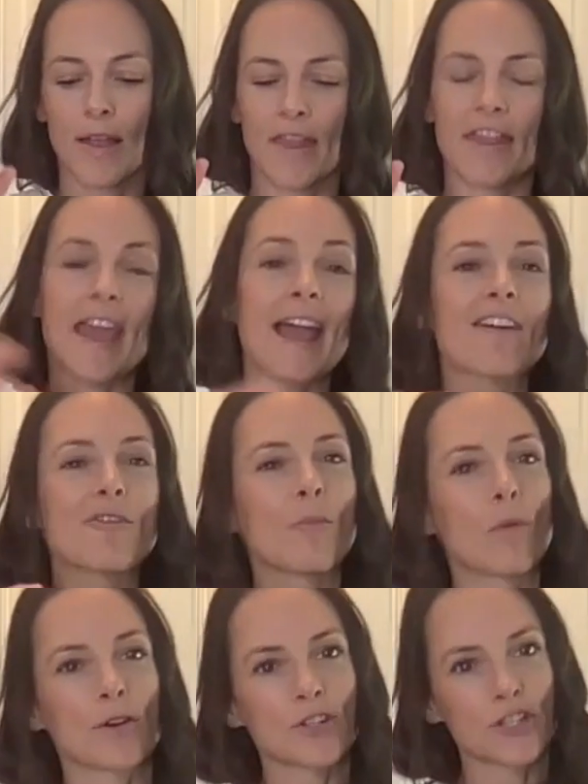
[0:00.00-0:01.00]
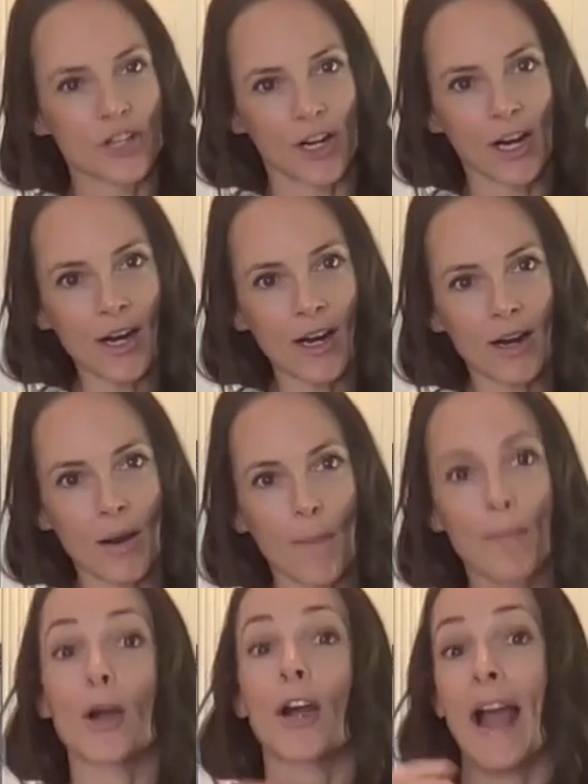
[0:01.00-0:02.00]
They have more sugar
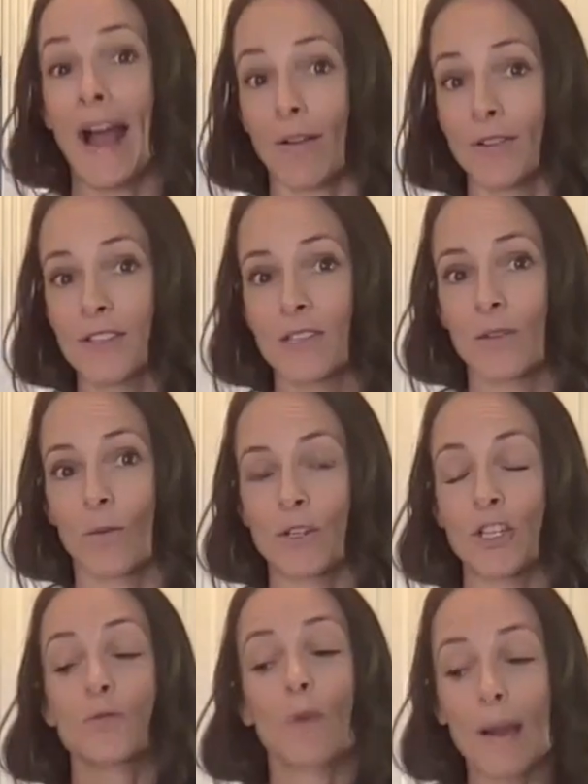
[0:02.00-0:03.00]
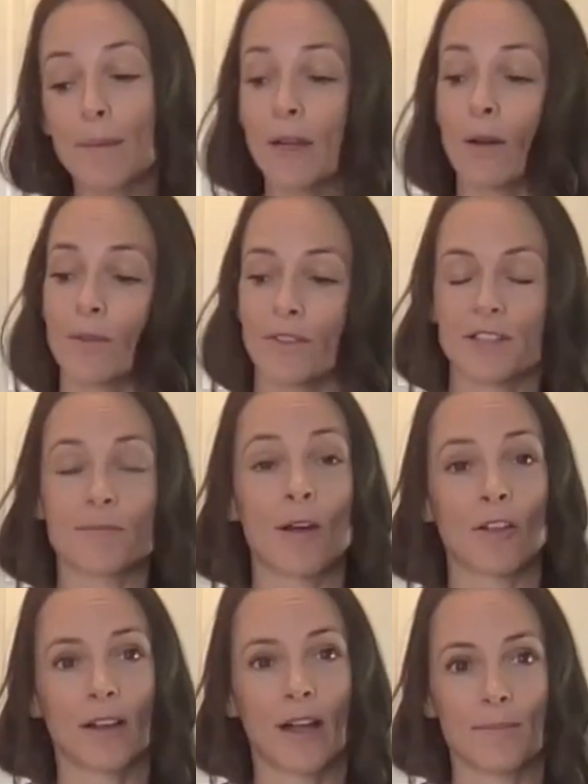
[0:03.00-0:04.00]
per ounce, which is why we go with the
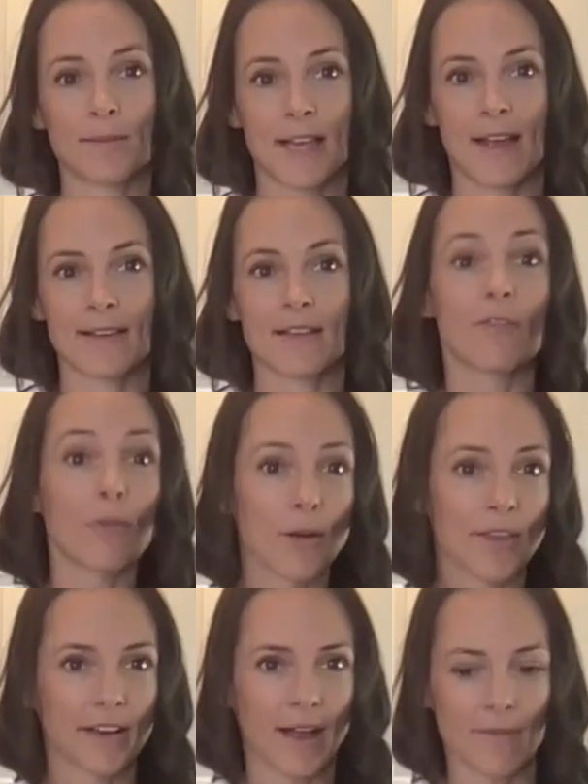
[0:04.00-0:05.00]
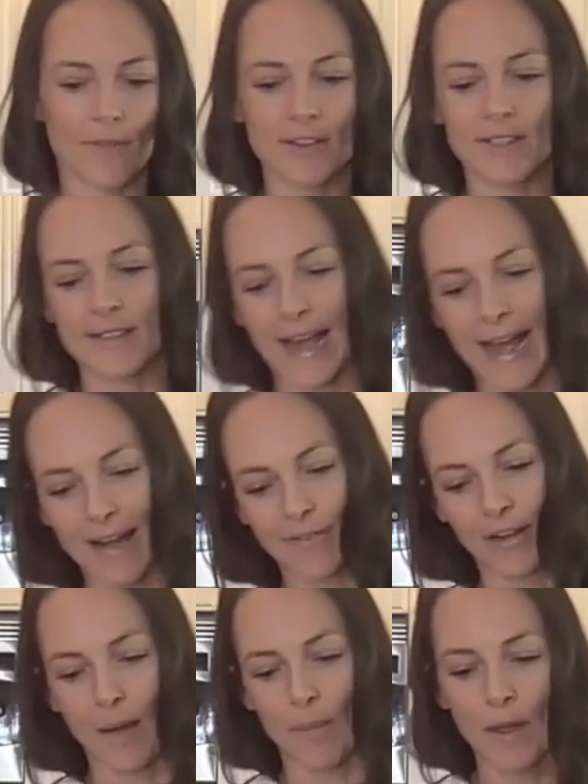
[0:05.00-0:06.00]
smaller cup size, a fourth a cup versus a half a
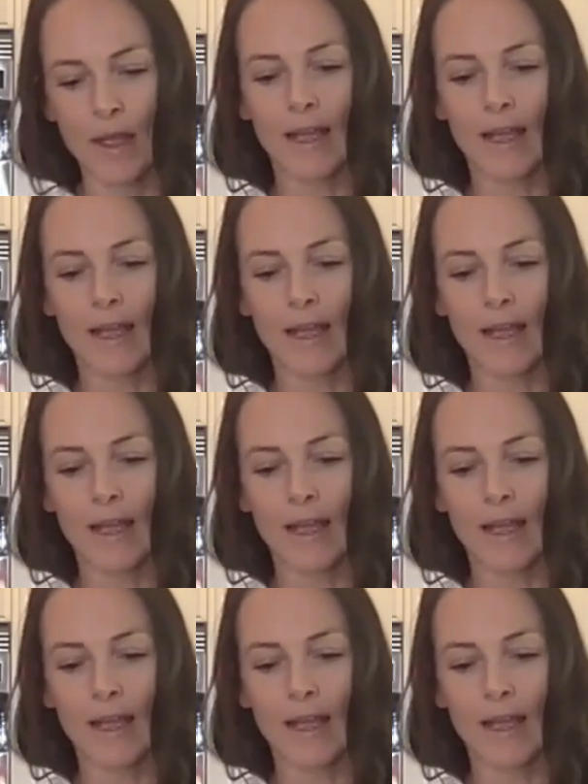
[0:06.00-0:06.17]
cup.